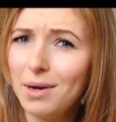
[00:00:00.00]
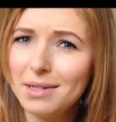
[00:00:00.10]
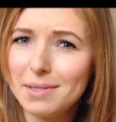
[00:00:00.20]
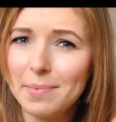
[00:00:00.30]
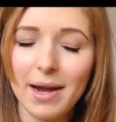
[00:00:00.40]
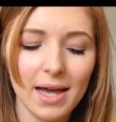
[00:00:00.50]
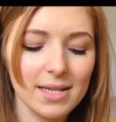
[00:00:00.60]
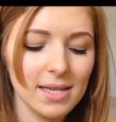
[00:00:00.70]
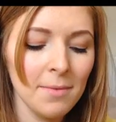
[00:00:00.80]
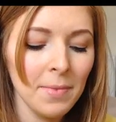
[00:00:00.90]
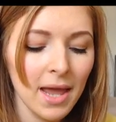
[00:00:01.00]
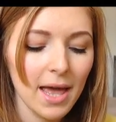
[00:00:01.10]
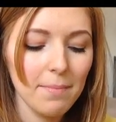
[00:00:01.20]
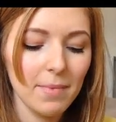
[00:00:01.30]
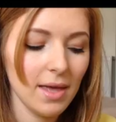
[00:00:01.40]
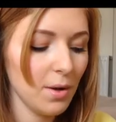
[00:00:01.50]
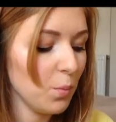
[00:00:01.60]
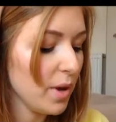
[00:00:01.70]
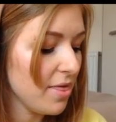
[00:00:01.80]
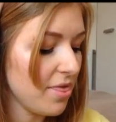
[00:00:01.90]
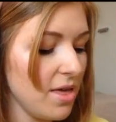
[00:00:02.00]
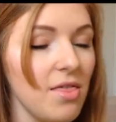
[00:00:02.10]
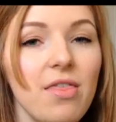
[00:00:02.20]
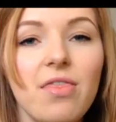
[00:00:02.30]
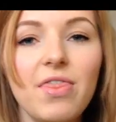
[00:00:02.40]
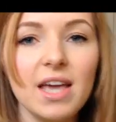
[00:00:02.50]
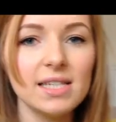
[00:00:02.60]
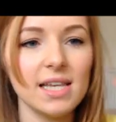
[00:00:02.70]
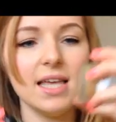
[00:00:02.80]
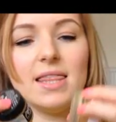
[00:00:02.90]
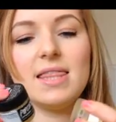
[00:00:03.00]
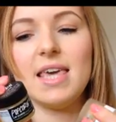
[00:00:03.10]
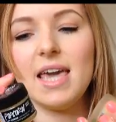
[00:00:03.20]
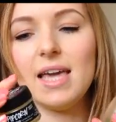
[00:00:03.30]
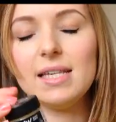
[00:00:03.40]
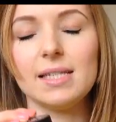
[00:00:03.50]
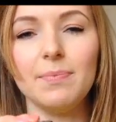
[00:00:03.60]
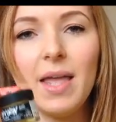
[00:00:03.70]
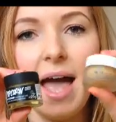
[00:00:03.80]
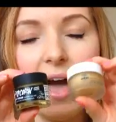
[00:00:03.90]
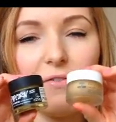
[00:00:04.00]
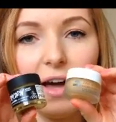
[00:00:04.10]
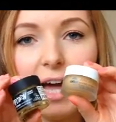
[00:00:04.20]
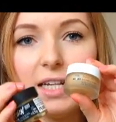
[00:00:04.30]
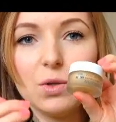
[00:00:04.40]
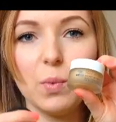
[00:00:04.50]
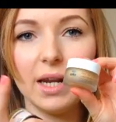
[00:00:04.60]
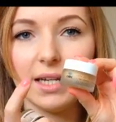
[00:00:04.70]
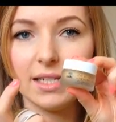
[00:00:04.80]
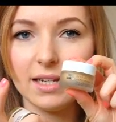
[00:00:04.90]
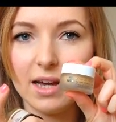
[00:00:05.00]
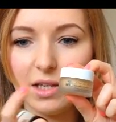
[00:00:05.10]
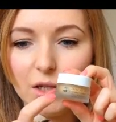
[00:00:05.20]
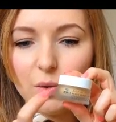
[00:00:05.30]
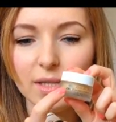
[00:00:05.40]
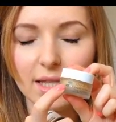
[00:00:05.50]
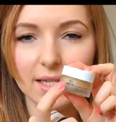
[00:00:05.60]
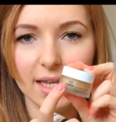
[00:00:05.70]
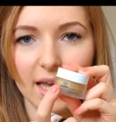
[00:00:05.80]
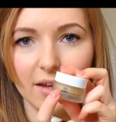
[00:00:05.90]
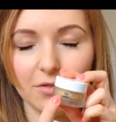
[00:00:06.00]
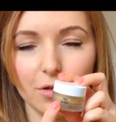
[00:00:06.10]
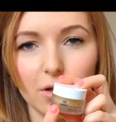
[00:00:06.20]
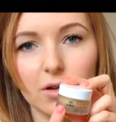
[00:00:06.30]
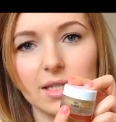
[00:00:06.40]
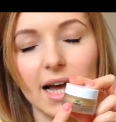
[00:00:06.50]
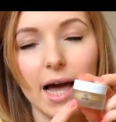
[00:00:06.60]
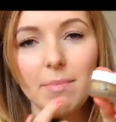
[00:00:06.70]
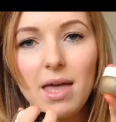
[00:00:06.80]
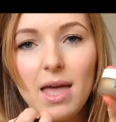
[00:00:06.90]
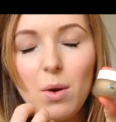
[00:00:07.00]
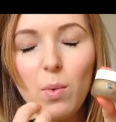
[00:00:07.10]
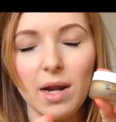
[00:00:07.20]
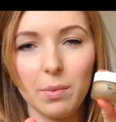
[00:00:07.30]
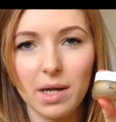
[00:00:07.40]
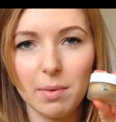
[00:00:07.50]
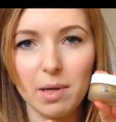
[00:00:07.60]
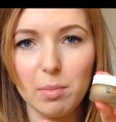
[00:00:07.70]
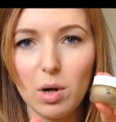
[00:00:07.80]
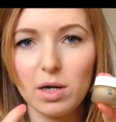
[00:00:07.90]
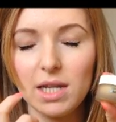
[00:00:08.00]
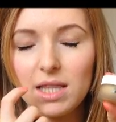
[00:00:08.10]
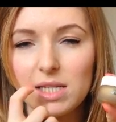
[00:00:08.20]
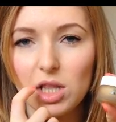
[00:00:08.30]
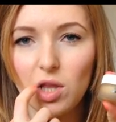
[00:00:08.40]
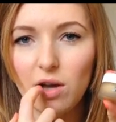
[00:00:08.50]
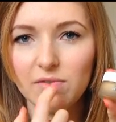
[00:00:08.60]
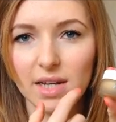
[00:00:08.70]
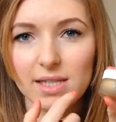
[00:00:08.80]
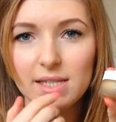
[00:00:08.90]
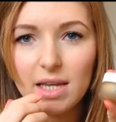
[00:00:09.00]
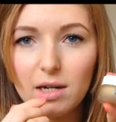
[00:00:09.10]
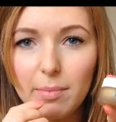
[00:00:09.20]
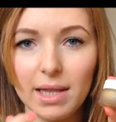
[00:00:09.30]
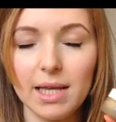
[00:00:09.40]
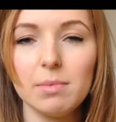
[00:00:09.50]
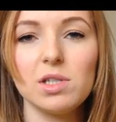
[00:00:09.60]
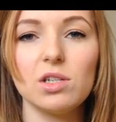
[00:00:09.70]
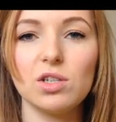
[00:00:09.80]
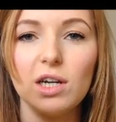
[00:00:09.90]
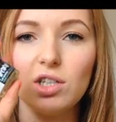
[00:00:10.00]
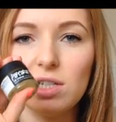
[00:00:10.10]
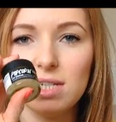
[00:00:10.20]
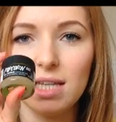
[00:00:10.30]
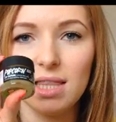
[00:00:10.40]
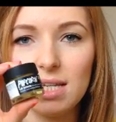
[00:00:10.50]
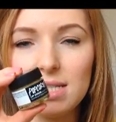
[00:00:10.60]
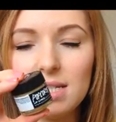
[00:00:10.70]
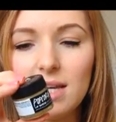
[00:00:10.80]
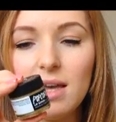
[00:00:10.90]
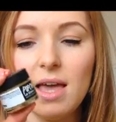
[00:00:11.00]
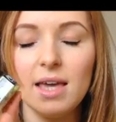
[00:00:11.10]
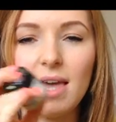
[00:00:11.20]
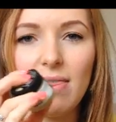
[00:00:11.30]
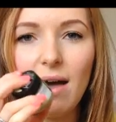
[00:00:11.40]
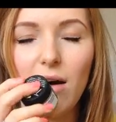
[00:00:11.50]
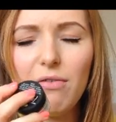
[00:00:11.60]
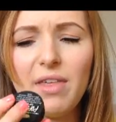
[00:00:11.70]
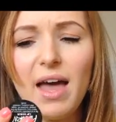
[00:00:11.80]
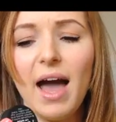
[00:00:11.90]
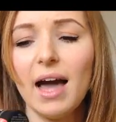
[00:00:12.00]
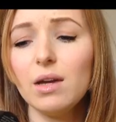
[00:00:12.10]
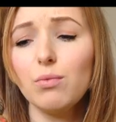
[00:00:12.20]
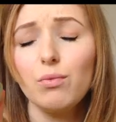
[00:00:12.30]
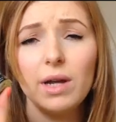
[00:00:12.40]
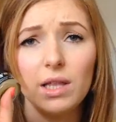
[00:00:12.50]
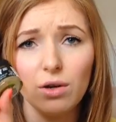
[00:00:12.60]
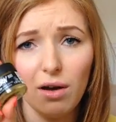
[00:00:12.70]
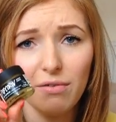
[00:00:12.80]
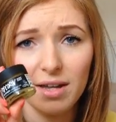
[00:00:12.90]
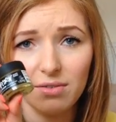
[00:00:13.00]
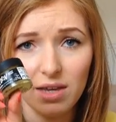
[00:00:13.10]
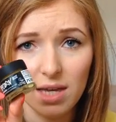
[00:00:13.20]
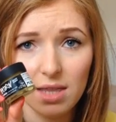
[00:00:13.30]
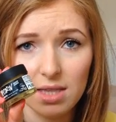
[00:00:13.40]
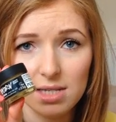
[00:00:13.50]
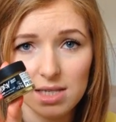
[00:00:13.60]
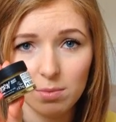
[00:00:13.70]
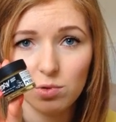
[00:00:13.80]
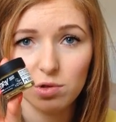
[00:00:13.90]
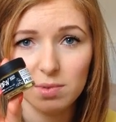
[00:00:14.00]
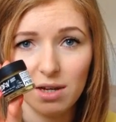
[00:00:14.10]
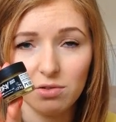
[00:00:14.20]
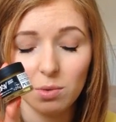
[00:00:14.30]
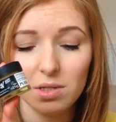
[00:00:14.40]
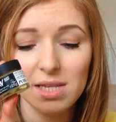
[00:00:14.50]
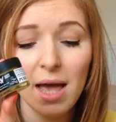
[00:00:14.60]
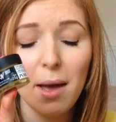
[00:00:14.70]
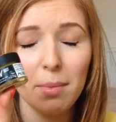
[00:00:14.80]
What a surprise. And with this and this, I find when I start using this again after a long time, when I wake up in the morning, there's a lot of dead skin on my lips, so I just need this to get that off there. I am really not a fan of eating these lip scrubs afterwards.